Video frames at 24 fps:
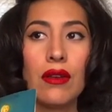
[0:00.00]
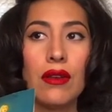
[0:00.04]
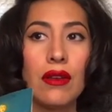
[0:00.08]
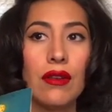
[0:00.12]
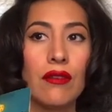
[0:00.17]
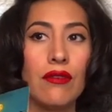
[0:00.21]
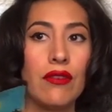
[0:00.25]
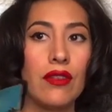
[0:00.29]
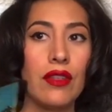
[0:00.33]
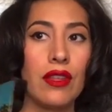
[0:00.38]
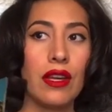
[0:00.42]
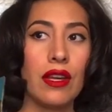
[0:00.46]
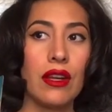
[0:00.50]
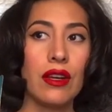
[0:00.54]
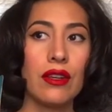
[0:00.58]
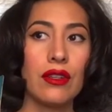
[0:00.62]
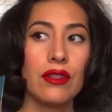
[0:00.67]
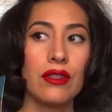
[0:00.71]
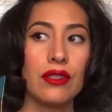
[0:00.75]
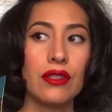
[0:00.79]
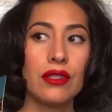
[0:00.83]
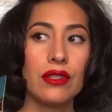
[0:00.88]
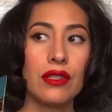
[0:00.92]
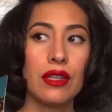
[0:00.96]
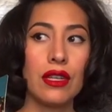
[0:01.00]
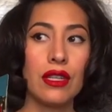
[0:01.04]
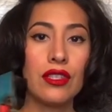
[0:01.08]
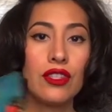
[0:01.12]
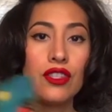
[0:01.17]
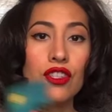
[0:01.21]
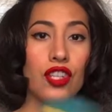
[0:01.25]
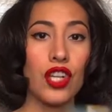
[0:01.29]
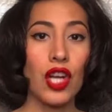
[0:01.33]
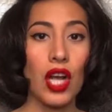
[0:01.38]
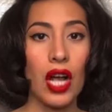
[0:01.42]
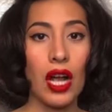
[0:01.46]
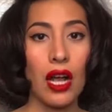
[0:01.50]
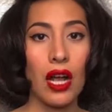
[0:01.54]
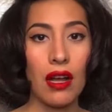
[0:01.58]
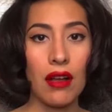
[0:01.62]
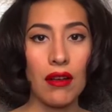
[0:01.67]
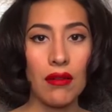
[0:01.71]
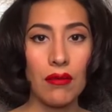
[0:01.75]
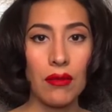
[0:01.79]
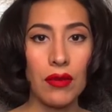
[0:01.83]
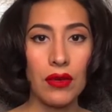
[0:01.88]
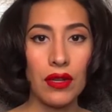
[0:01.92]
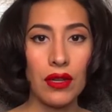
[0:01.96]
if there's a
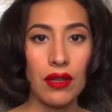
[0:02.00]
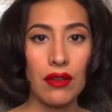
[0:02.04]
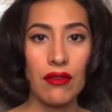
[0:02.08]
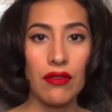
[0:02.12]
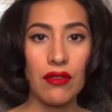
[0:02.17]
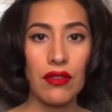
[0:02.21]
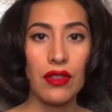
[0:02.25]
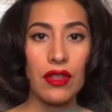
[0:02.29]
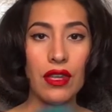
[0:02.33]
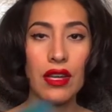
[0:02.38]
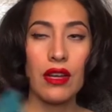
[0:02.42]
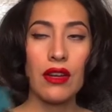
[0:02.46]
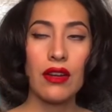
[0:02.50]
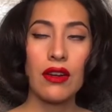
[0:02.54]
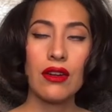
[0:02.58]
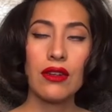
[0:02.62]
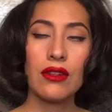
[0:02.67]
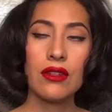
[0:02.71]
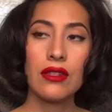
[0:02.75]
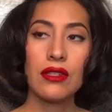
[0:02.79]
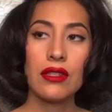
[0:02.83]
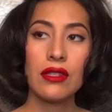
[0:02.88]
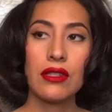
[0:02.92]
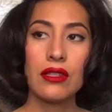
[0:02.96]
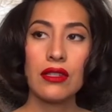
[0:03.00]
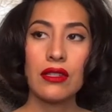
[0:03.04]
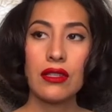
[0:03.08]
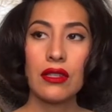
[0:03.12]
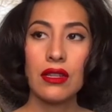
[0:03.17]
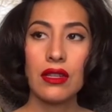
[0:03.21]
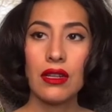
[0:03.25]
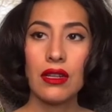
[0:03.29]
job, if there's